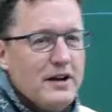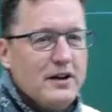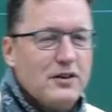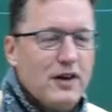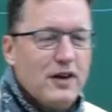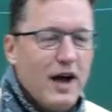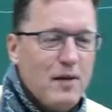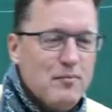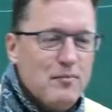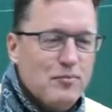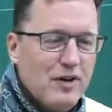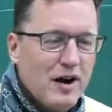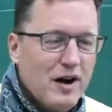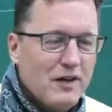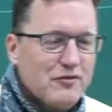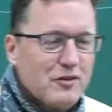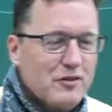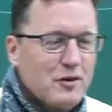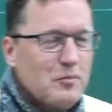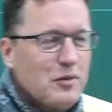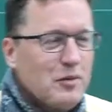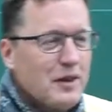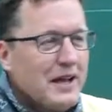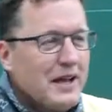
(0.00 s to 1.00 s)
a time,
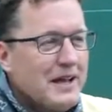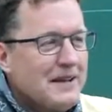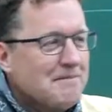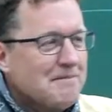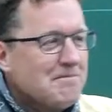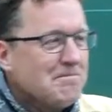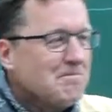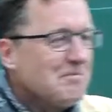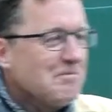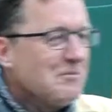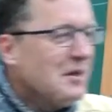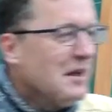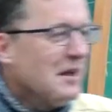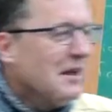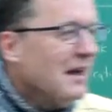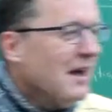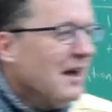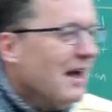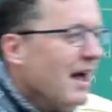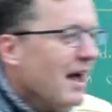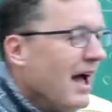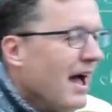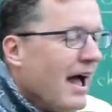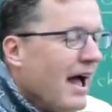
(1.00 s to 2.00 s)
preferably.
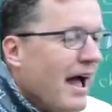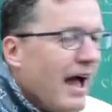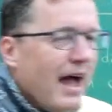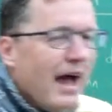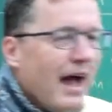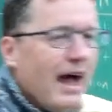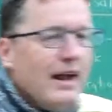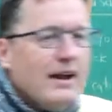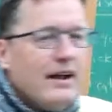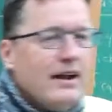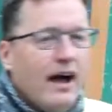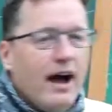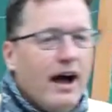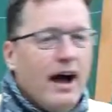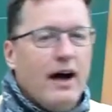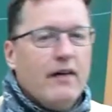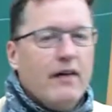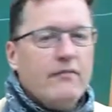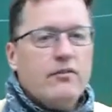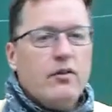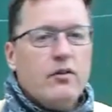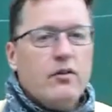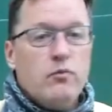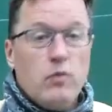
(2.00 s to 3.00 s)
And
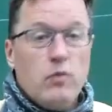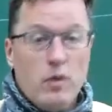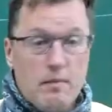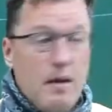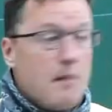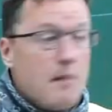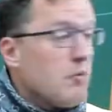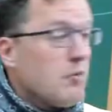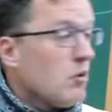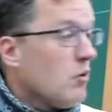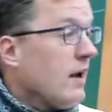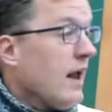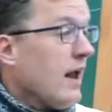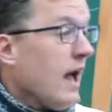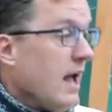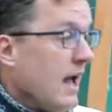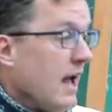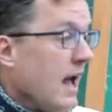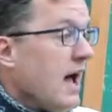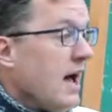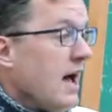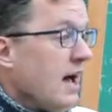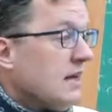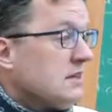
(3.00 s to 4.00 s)
uh, remember what I
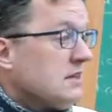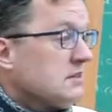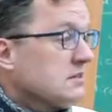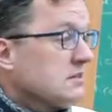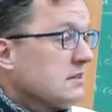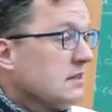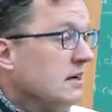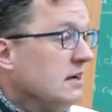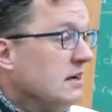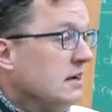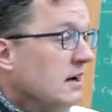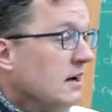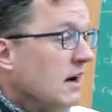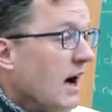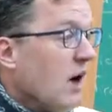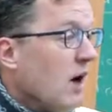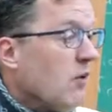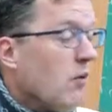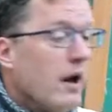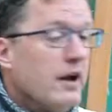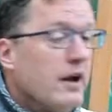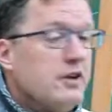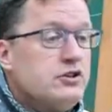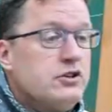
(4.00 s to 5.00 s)
asked. I
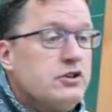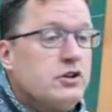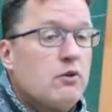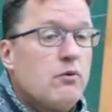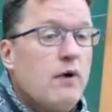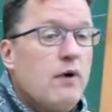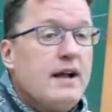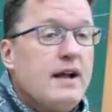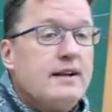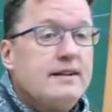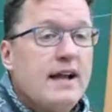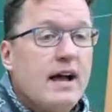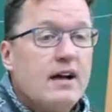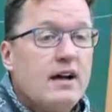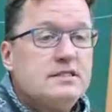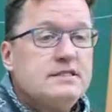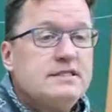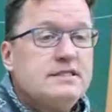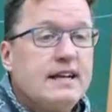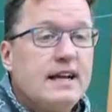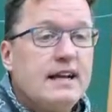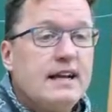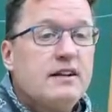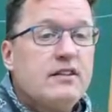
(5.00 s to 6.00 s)
wanted you to write down
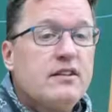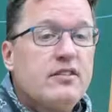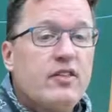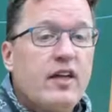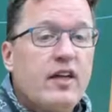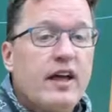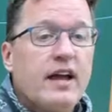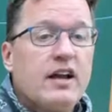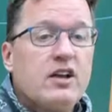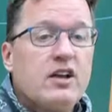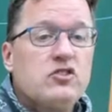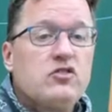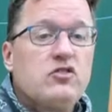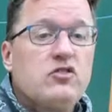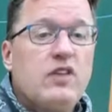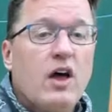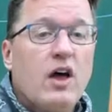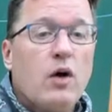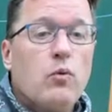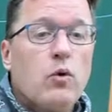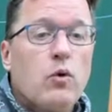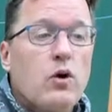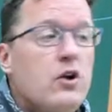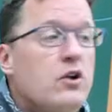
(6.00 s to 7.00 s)
10 things
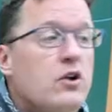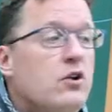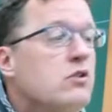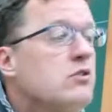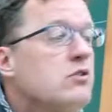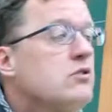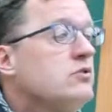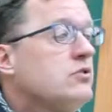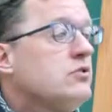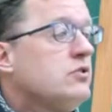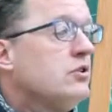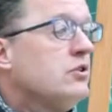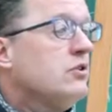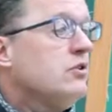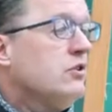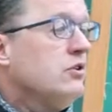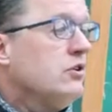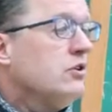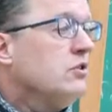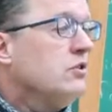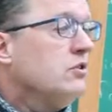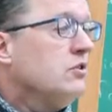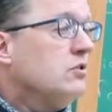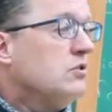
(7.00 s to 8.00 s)
that were new to
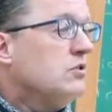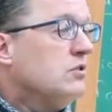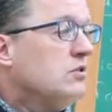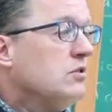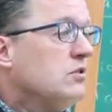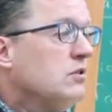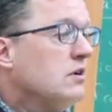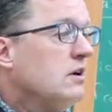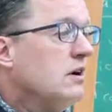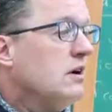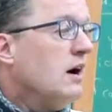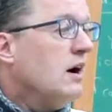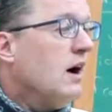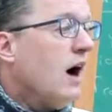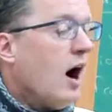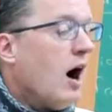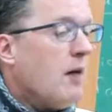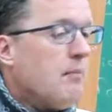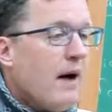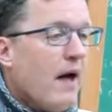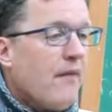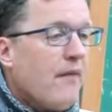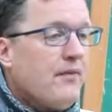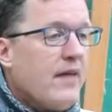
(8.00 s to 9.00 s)
you
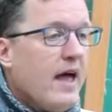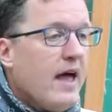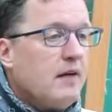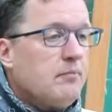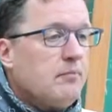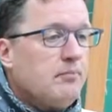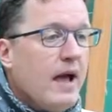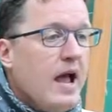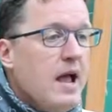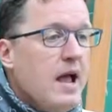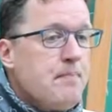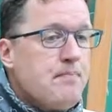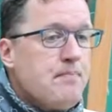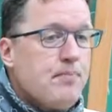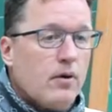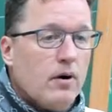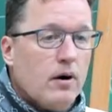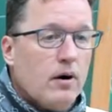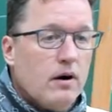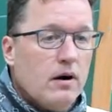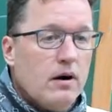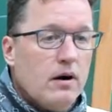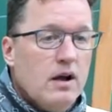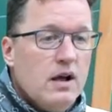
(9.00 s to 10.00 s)
about that
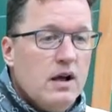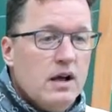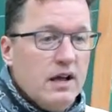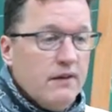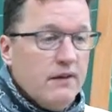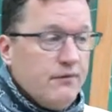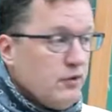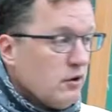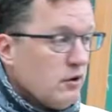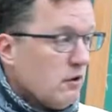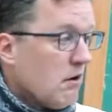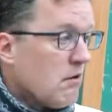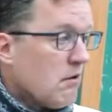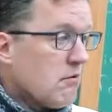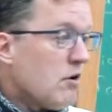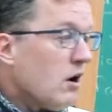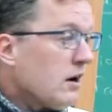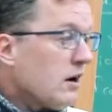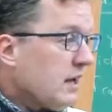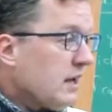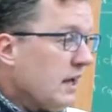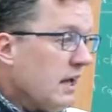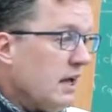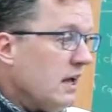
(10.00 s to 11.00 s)
paper. If you're a
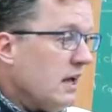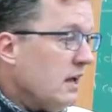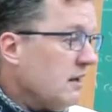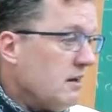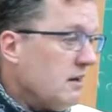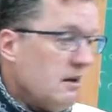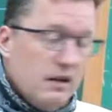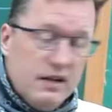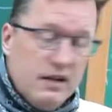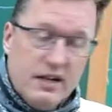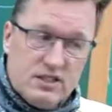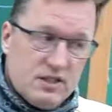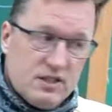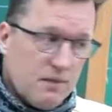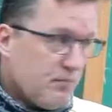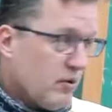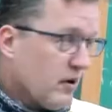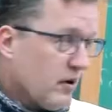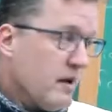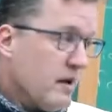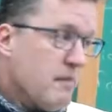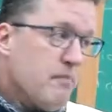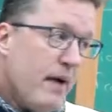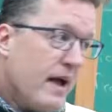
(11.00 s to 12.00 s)
rookie, it's a
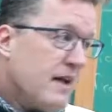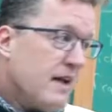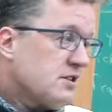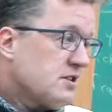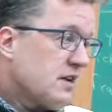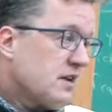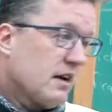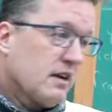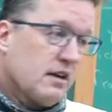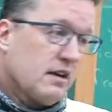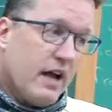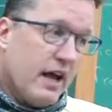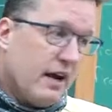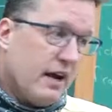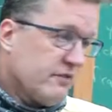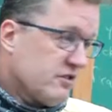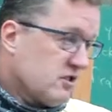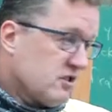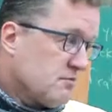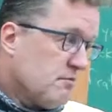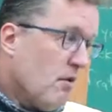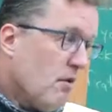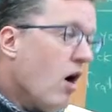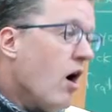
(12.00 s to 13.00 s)
pretty basic kind of
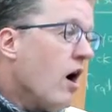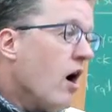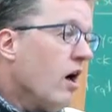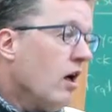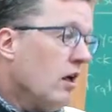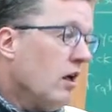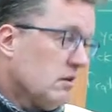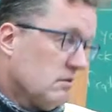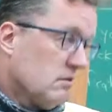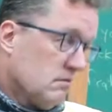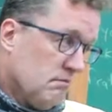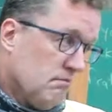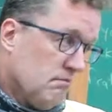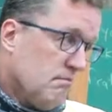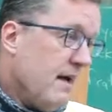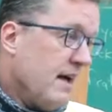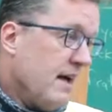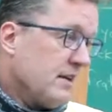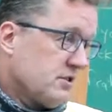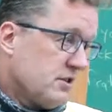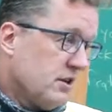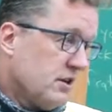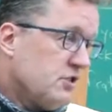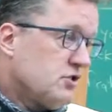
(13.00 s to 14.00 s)
small
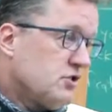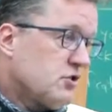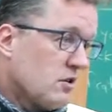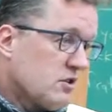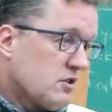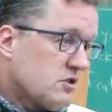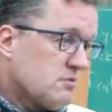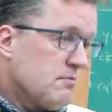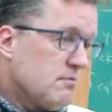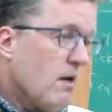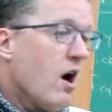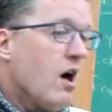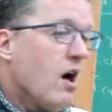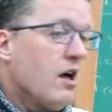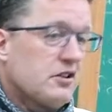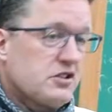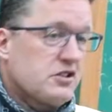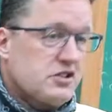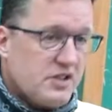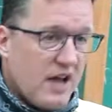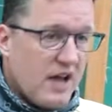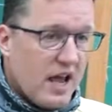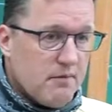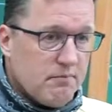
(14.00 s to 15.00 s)
message or small
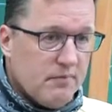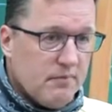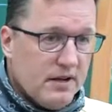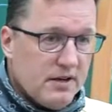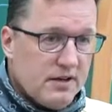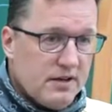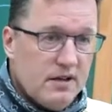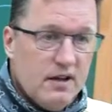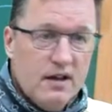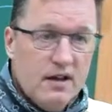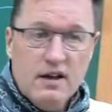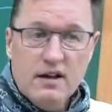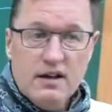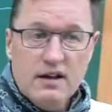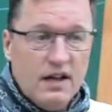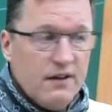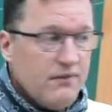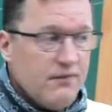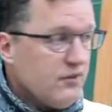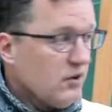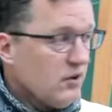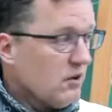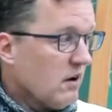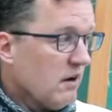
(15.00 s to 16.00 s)
statement.
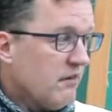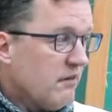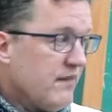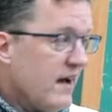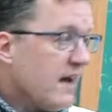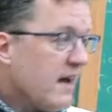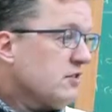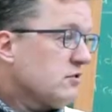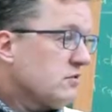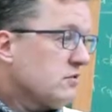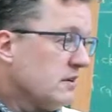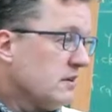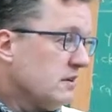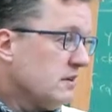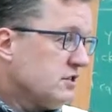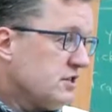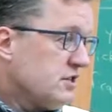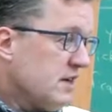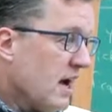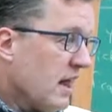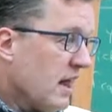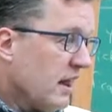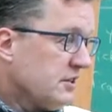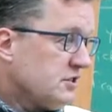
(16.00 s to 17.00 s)
If you're a veteran
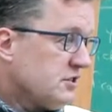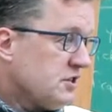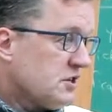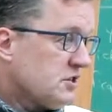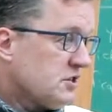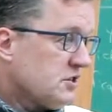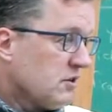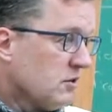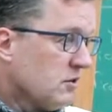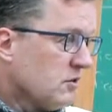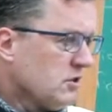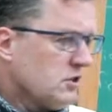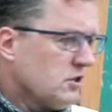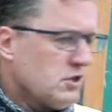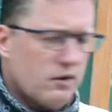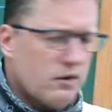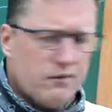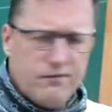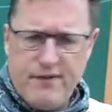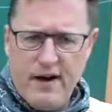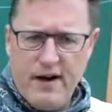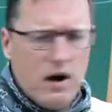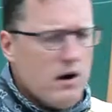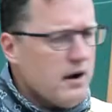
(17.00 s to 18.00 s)
geology student, you're
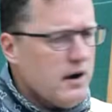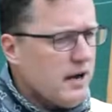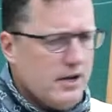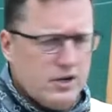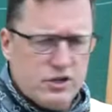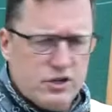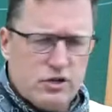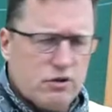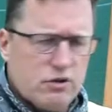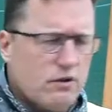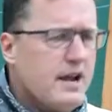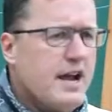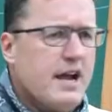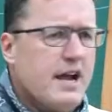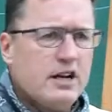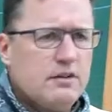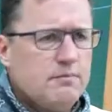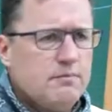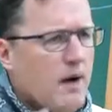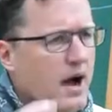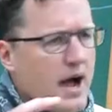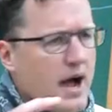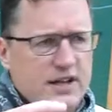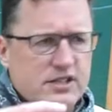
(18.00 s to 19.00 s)
very
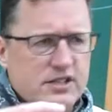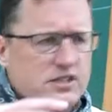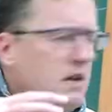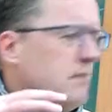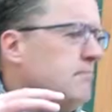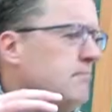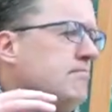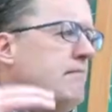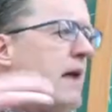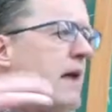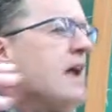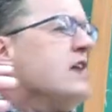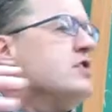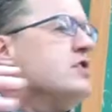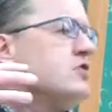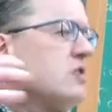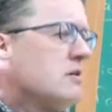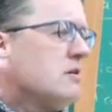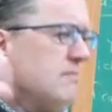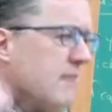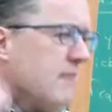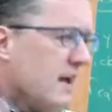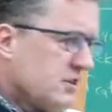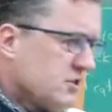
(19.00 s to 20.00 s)
intrigued by some
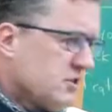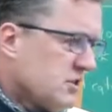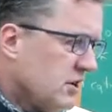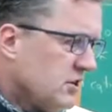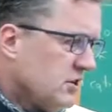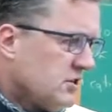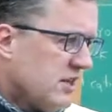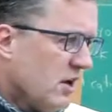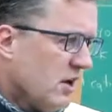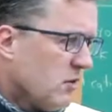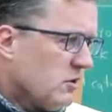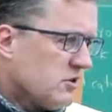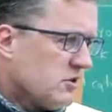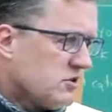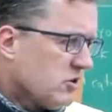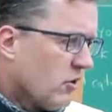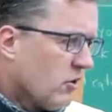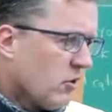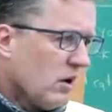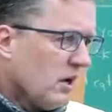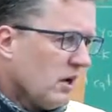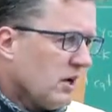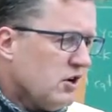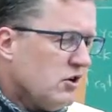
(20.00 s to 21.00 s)
major message that was
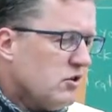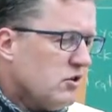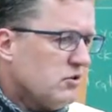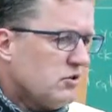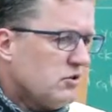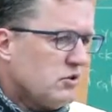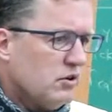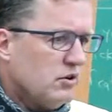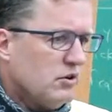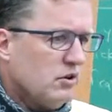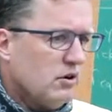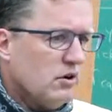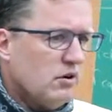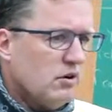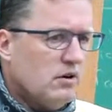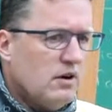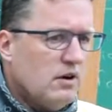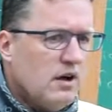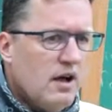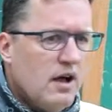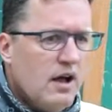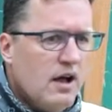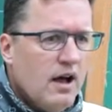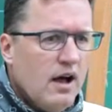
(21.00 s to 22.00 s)
totally new to you.
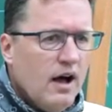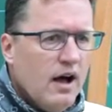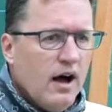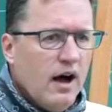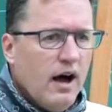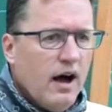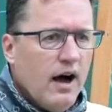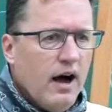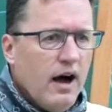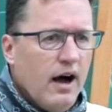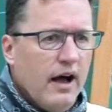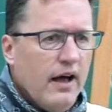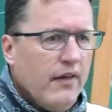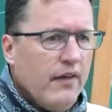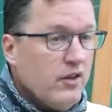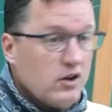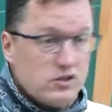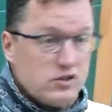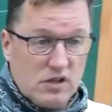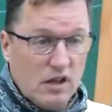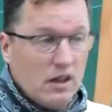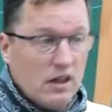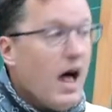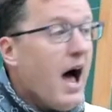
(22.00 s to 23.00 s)
Uh, and
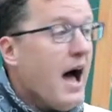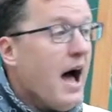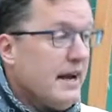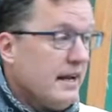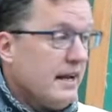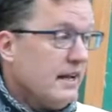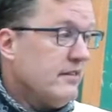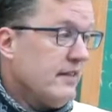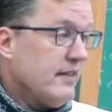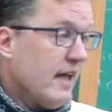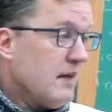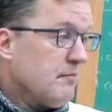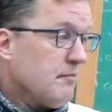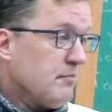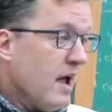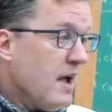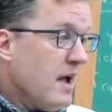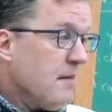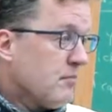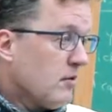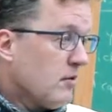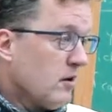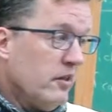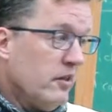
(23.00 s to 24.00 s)
there's a lot in that
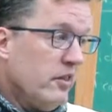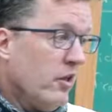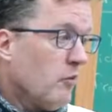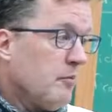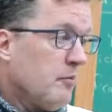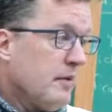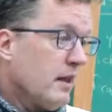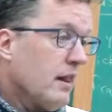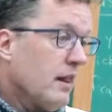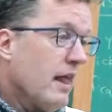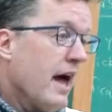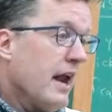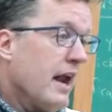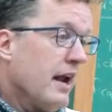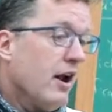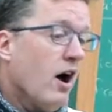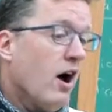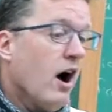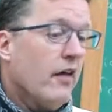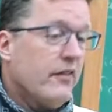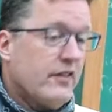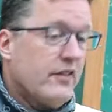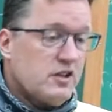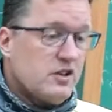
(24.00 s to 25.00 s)
paper, and there'll be a lot in
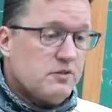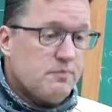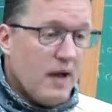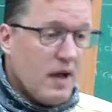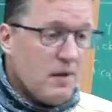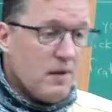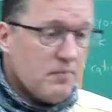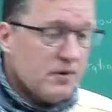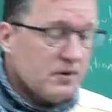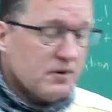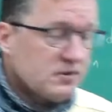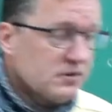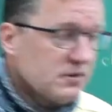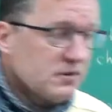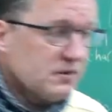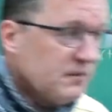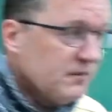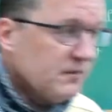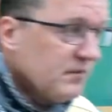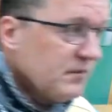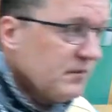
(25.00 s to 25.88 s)
all these papers.